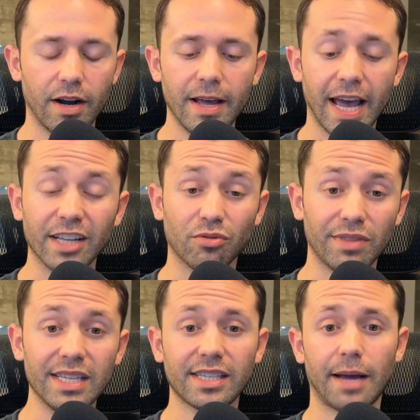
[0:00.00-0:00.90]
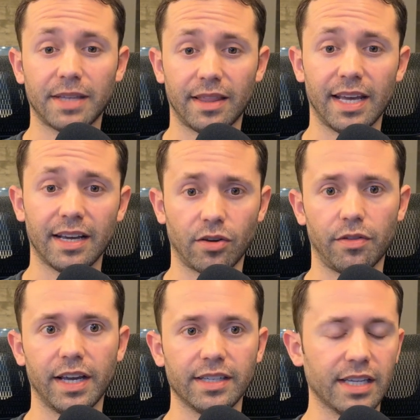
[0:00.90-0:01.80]
And so these types of things are
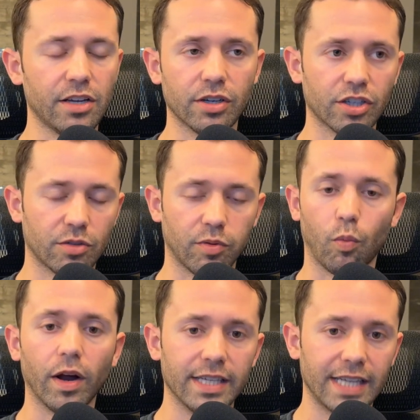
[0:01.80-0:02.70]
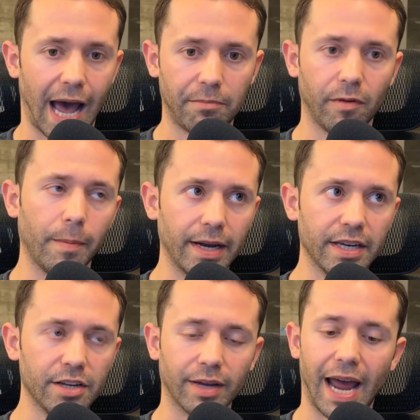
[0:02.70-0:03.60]
things that you can just with one tap of a button,
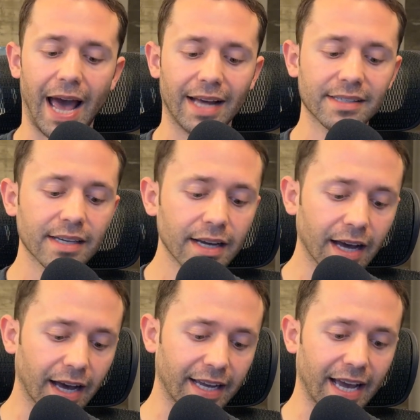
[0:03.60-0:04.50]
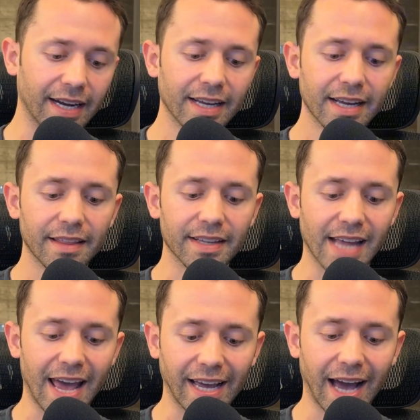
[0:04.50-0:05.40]
you can ask, again, this
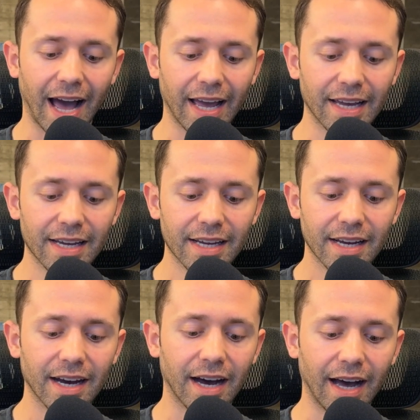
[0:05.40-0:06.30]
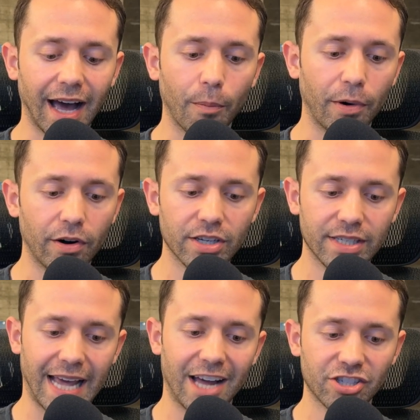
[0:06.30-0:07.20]
AI helper
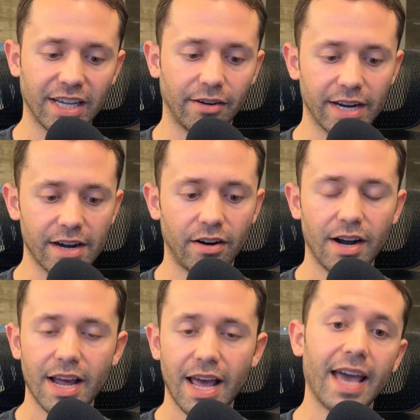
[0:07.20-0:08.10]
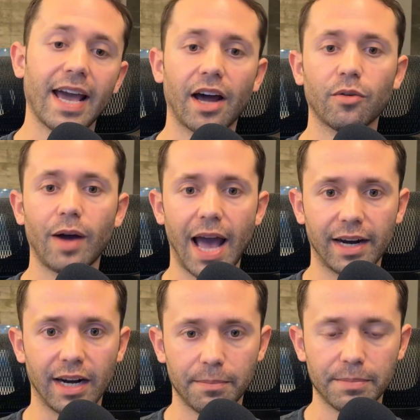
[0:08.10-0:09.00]
dash down here, hey, how do I add
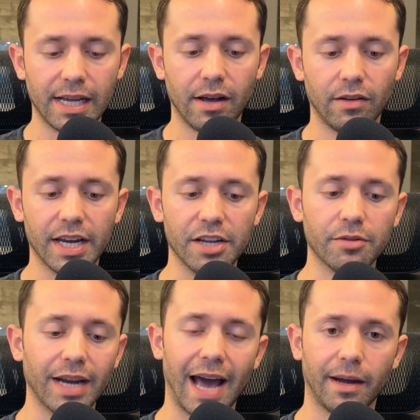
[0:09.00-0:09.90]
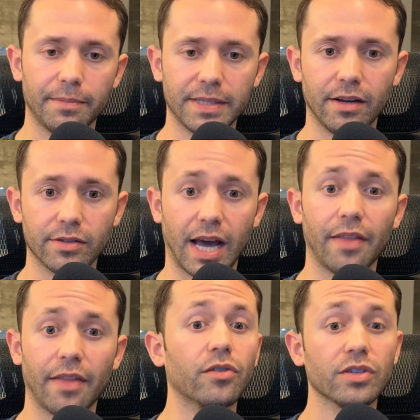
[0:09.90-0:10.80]
an upsell? And you can add upsells,
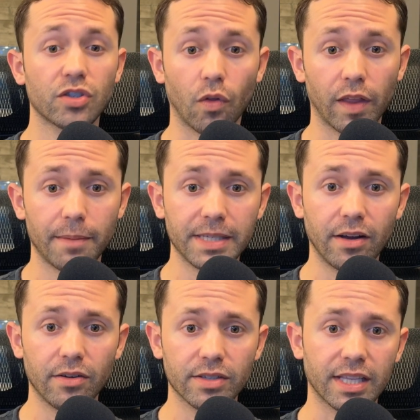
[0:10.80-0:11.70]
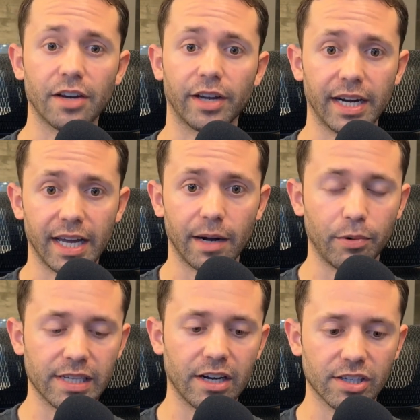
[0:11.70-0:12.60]
either Solin upsells that you're going to get a
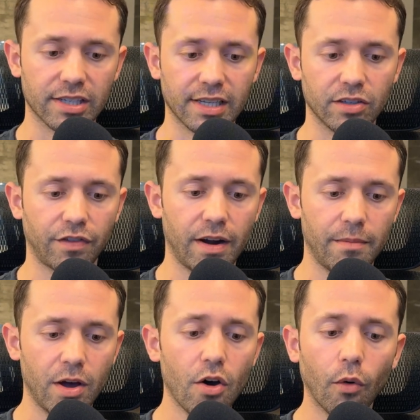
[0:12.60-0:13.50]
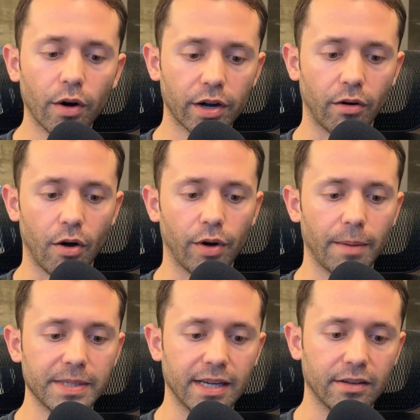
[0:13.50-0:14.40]
percentage of sales from, or your own
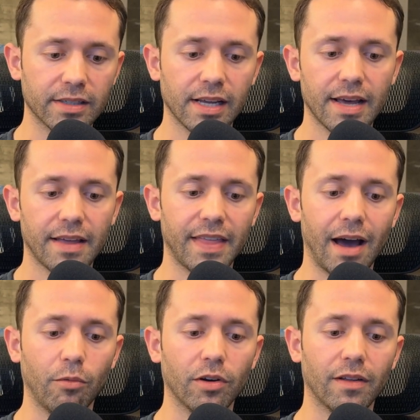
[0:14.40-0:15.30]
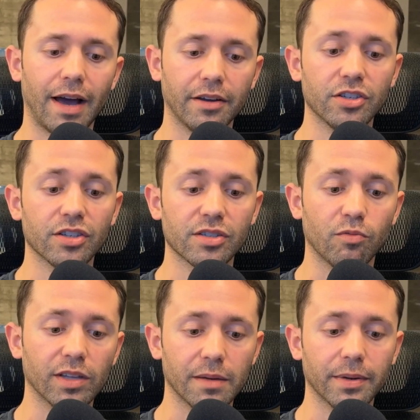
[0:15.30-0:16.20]
upsells that will allow you to just
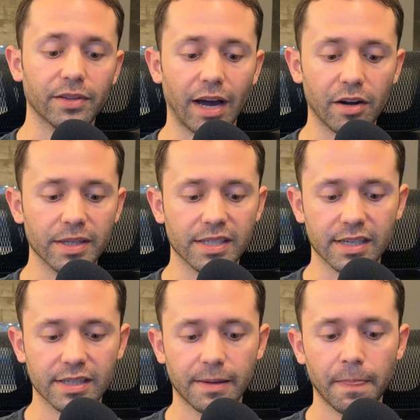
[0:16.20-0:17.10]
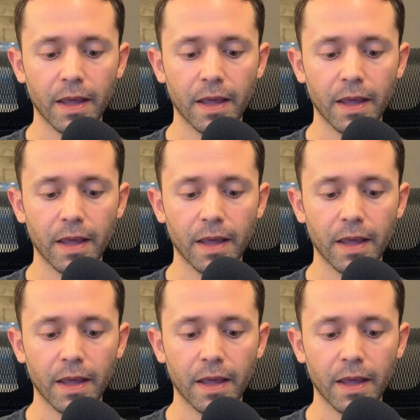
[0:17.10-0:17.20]
really build out your business.